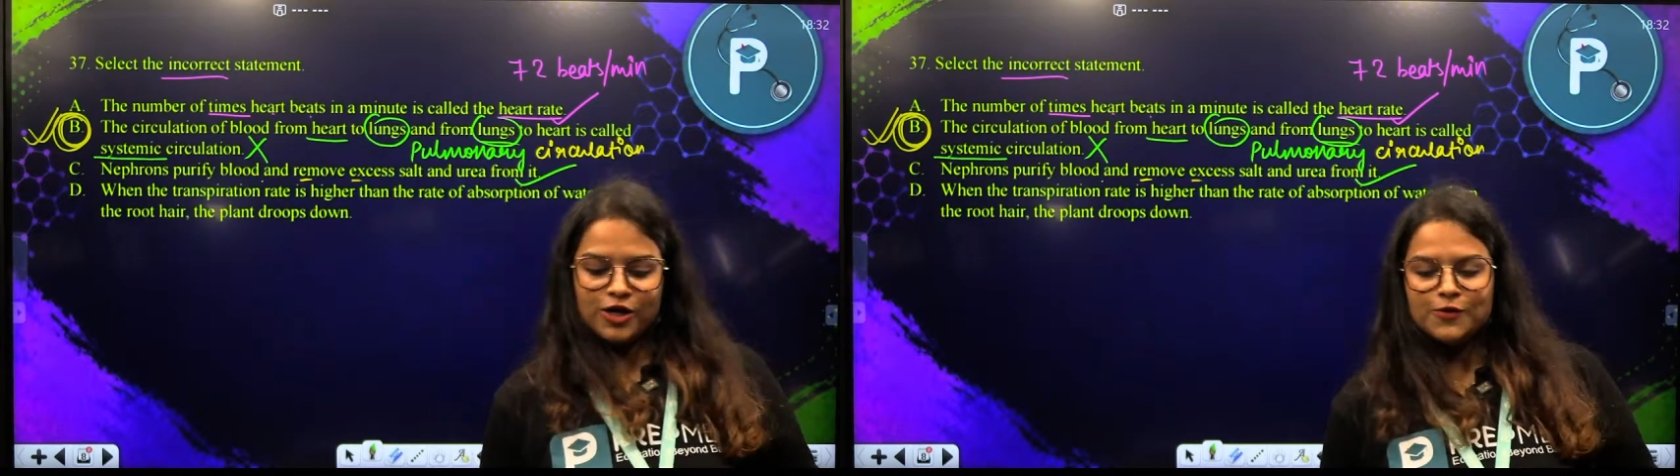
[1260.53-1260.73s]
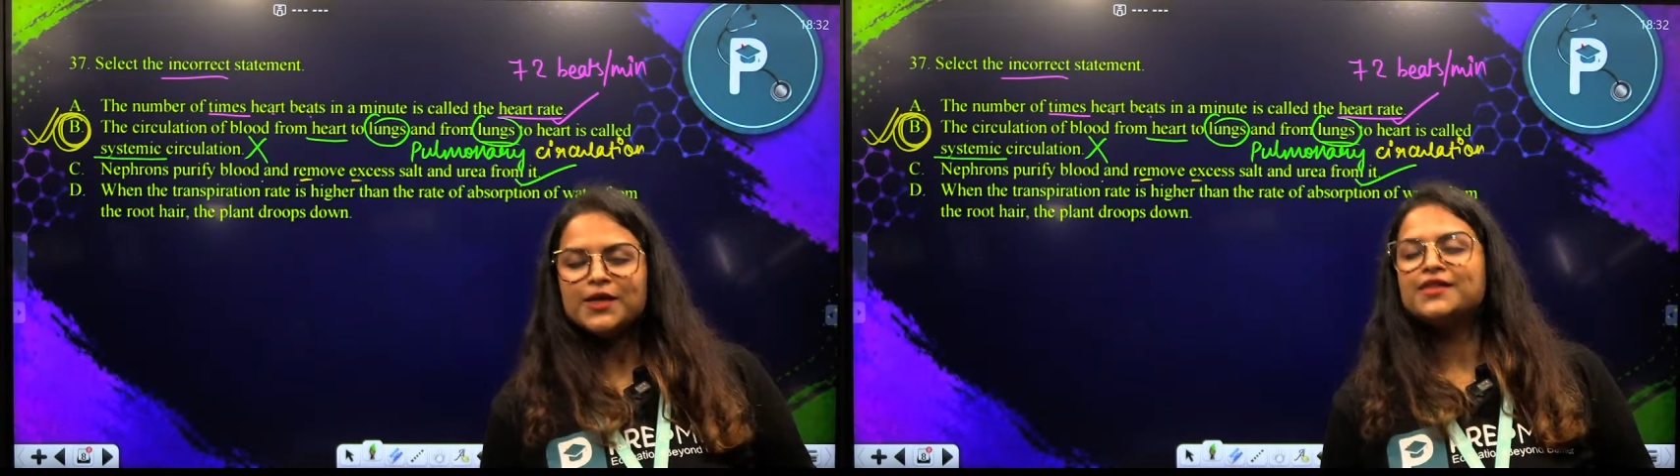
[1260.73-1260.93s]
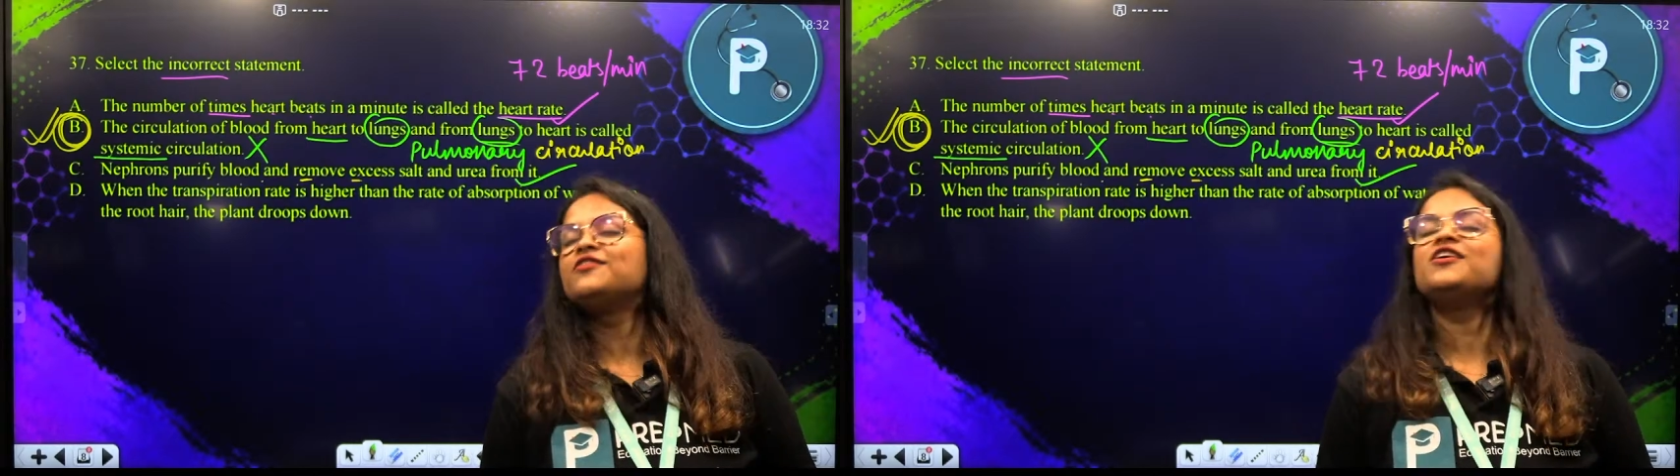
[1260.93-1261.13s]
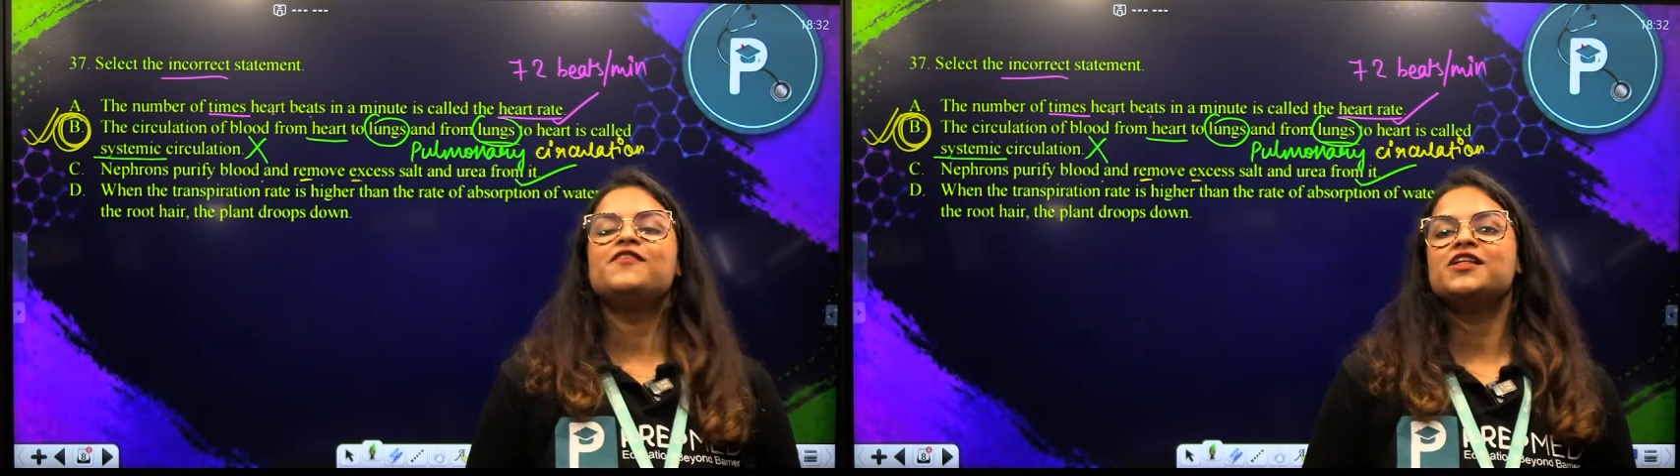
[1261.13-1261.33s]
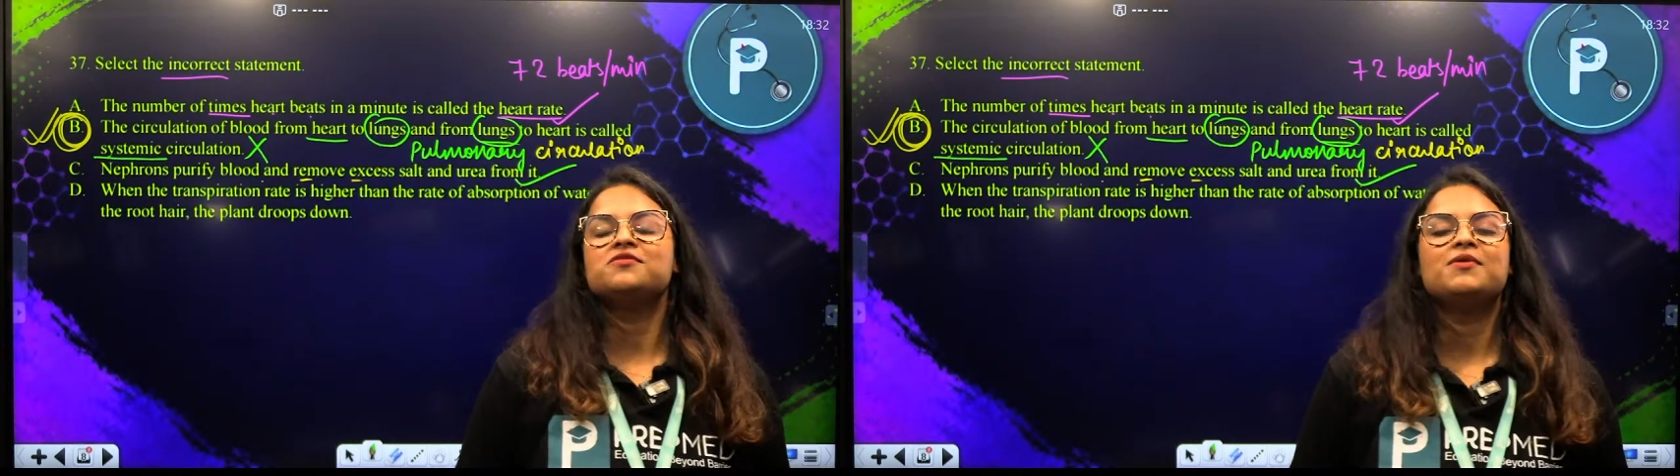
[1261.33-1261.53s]
Our excretory
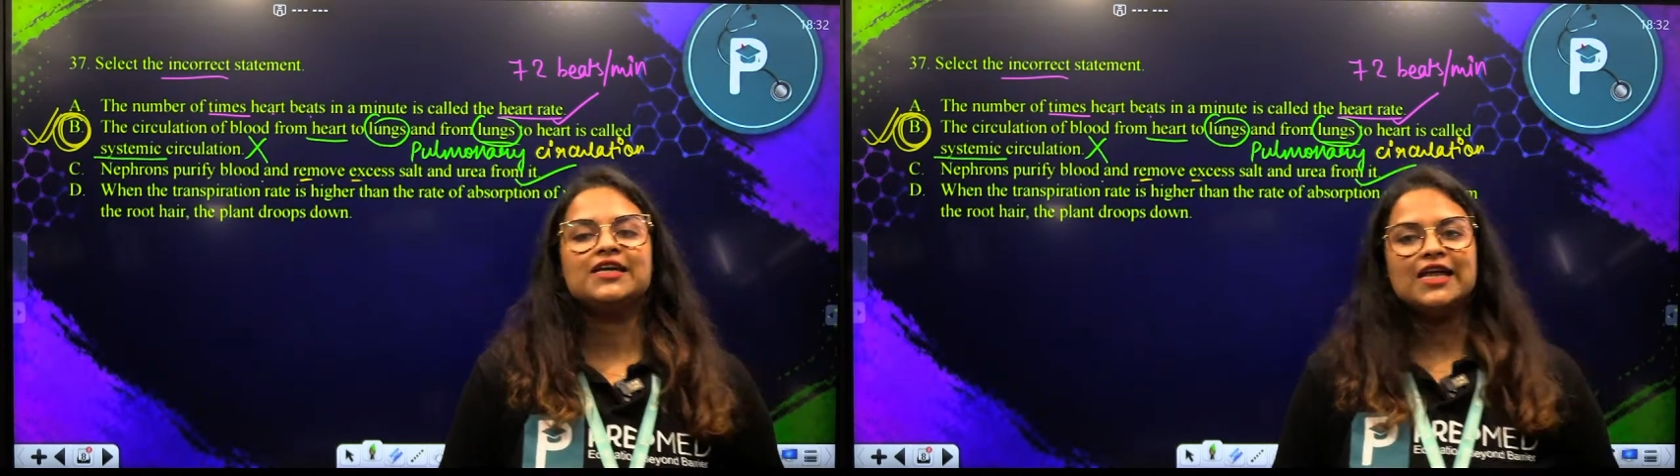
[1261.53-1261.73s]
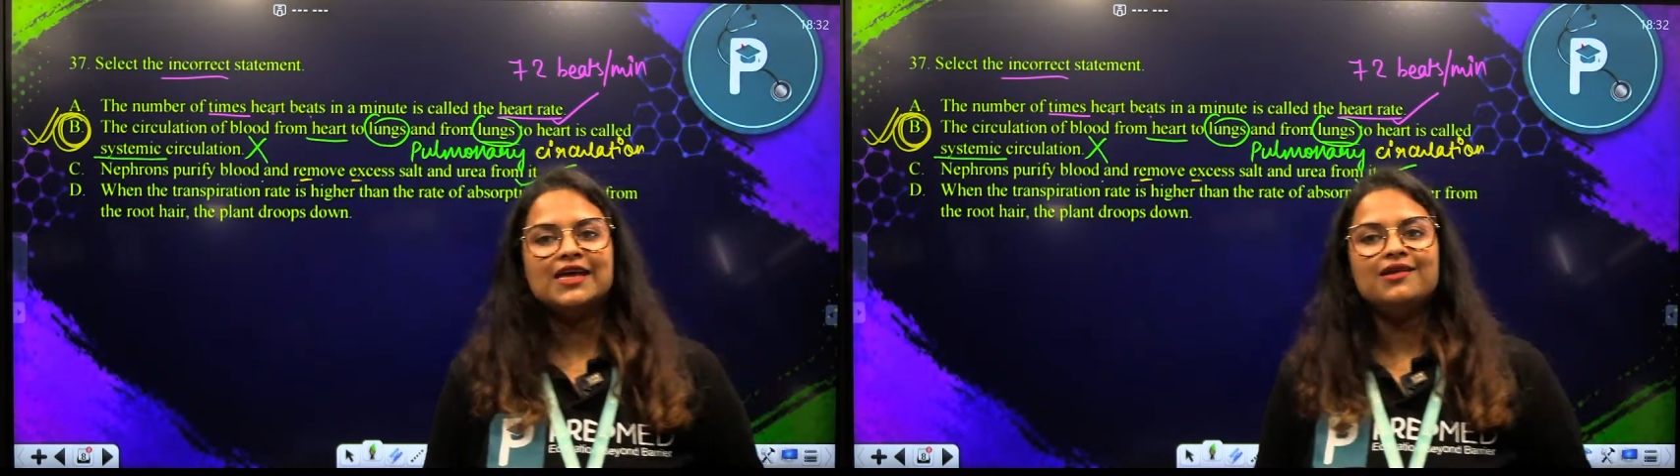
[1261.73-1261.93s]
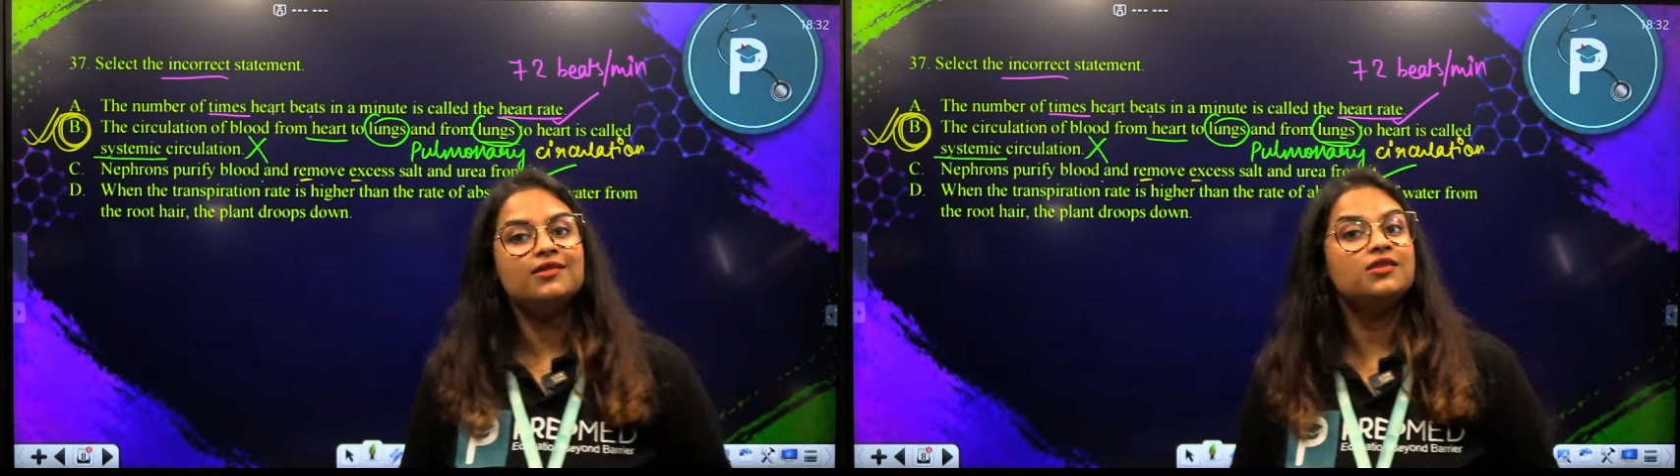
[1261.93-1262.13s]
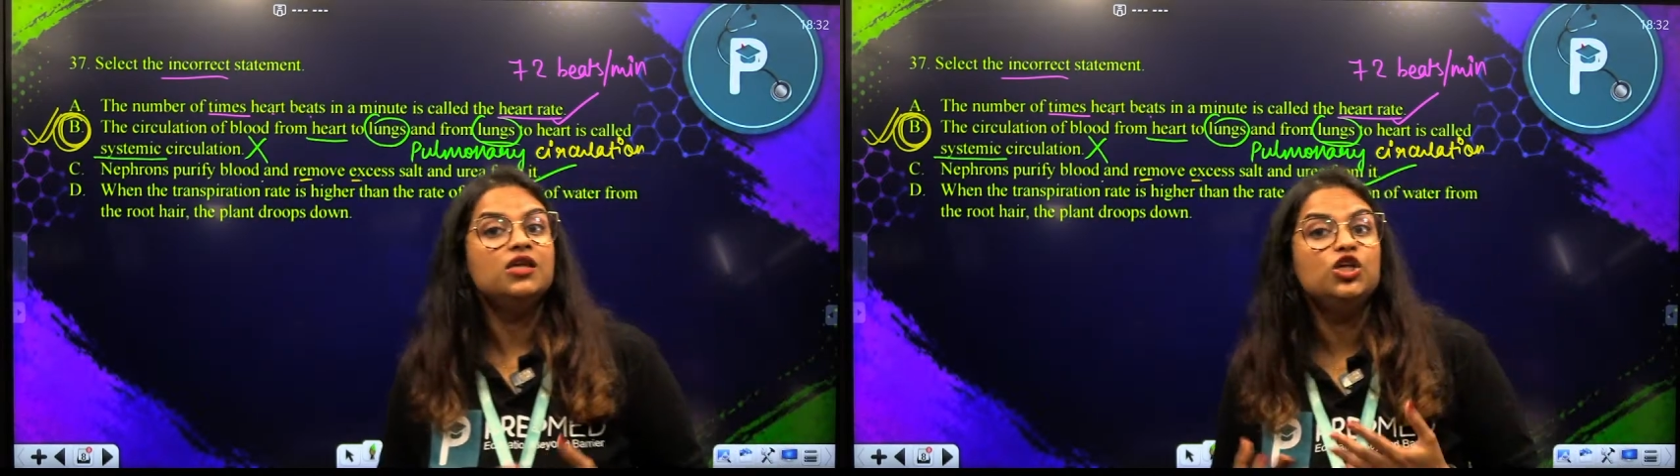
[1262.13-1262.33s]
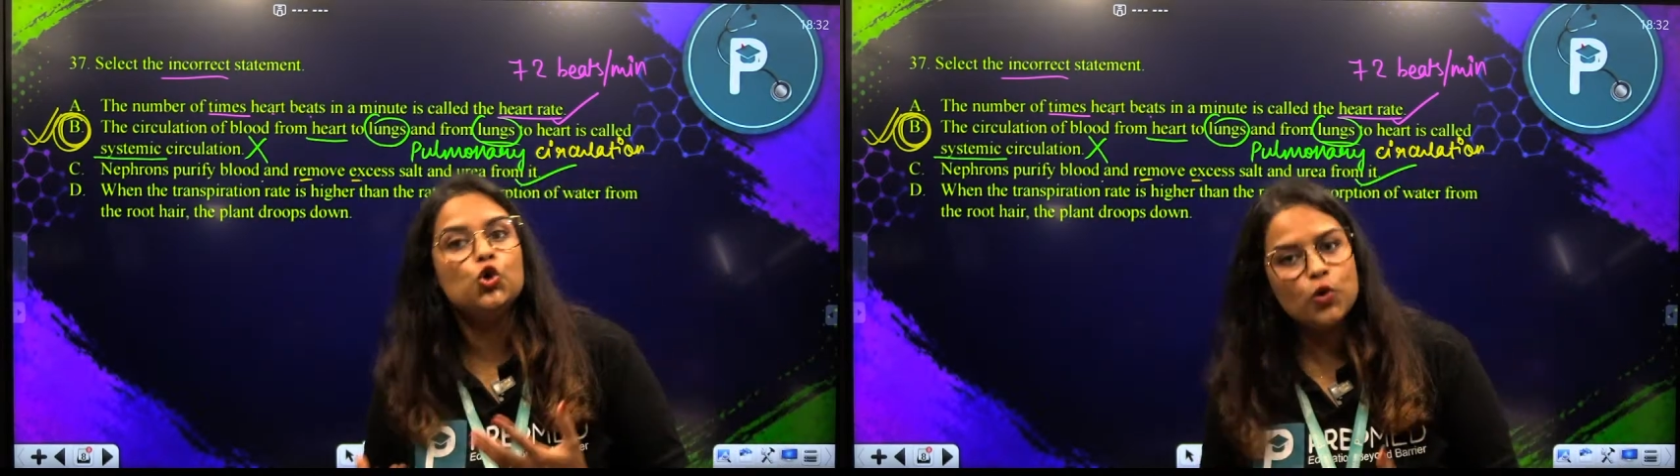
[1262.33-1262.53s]
waste material is
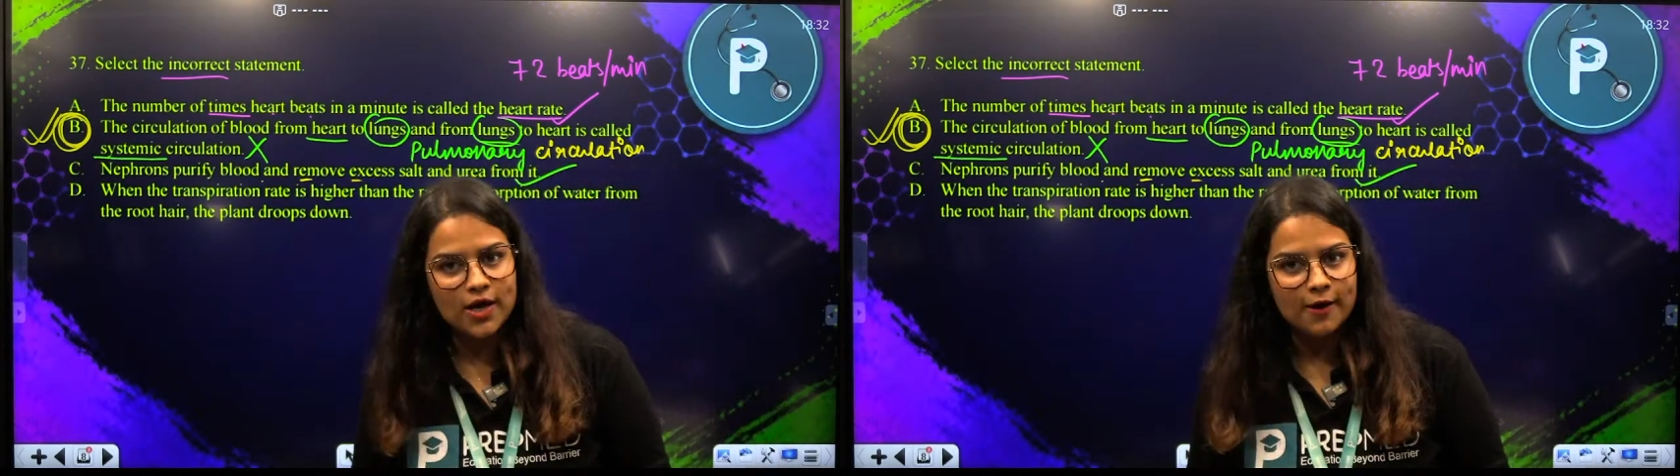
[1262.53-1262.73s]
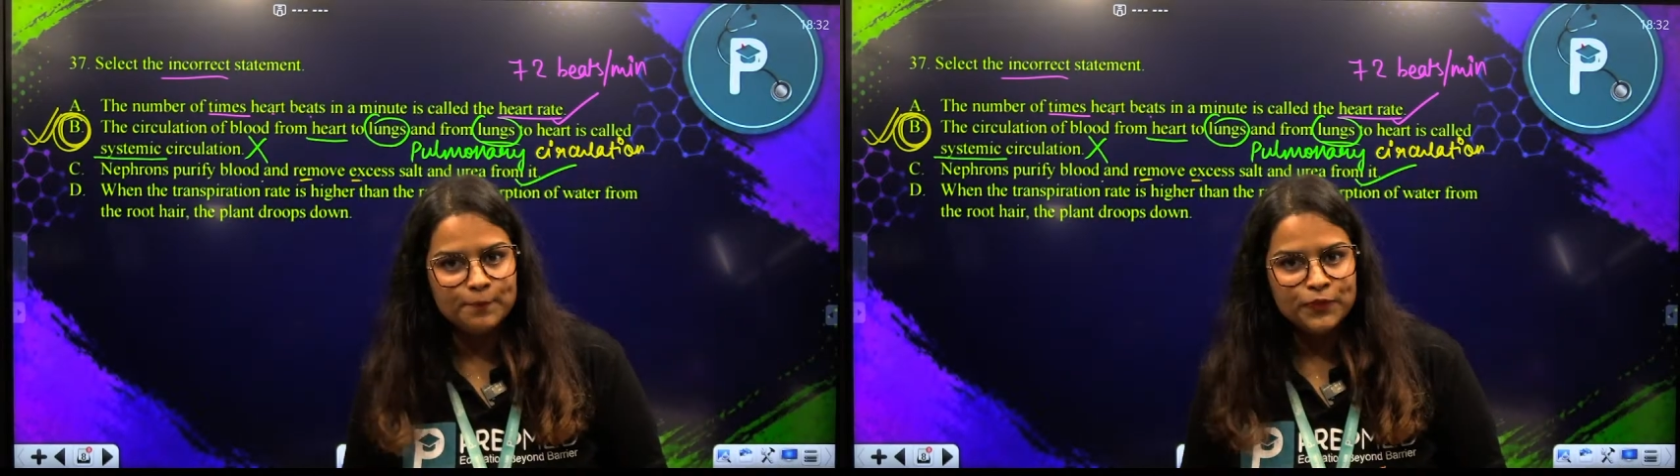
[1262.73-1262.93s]
urea.